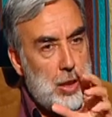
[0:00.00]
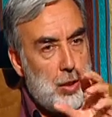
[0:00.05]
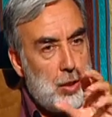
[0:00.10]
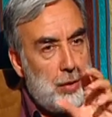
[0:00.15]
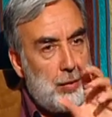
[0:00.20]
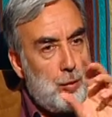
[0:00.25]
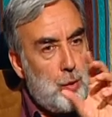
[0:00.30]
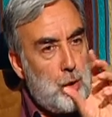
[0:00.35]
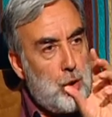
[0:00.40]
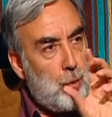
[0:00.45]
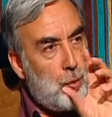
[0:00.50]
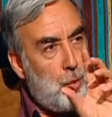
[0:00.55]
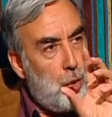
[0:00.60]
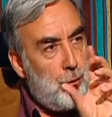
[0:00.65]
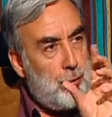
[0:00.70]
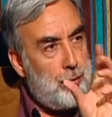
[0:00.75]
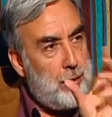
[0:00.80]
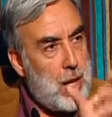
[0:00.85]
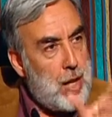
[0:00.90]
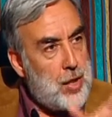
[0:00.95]
the form
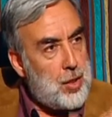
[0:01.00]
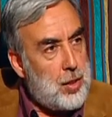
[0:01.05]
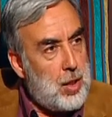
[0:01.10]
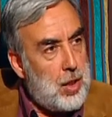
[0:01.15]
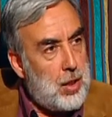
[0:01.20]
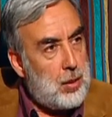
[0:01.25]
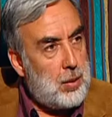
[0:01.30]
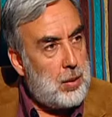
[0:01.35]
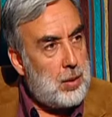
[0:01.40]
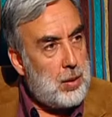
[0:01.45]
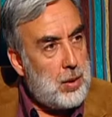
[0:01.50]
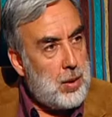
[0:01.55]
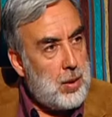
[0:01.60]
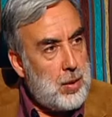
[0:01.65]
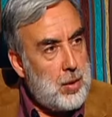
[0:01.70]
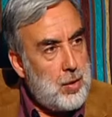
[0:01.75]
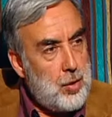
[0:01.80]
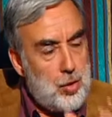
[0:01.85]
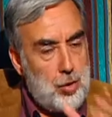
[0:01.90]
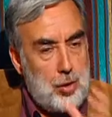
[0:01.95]
of fasting,
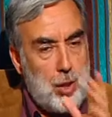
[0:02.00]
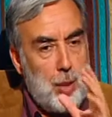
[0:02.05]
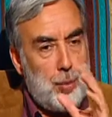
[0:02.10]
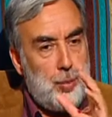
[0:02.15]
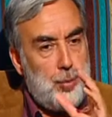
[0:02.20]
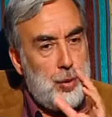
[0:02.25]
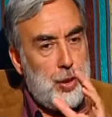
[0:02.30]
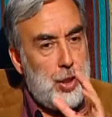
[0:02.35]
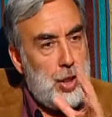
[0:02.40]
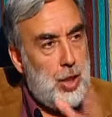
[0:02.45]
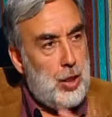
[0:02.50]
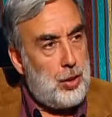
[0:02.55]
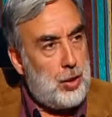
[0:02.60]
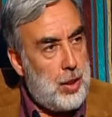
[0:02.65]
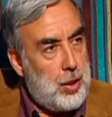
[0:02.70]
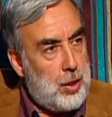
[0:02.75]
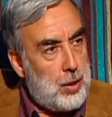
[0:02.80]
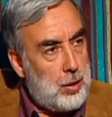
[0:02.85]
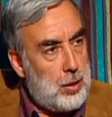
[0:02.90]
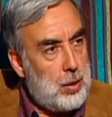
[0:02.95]
stop
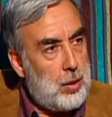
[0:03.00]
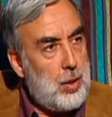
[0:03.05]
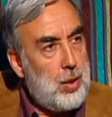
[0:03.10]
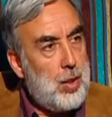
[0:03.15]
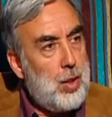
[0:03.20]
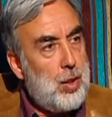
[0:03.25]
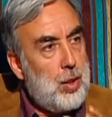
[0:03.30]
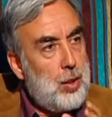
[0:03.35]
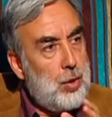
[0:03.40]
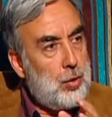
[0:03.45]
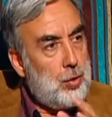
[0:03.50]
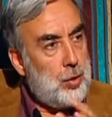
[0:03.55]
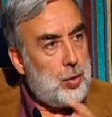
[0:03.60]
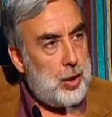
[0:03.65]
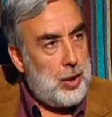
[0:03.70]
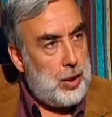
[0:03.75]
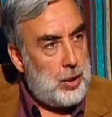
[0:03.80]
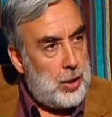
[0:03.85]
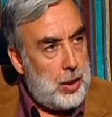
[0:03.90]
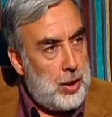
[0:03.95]
eating,
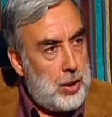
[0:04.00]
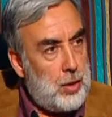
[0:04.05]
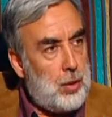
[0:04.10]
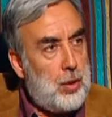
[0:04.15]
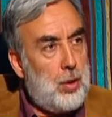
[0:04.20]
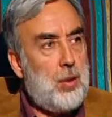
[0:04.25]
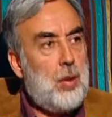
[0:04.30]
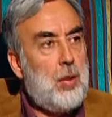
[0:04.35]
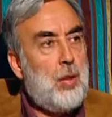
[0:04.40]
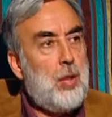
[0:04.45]
drinking,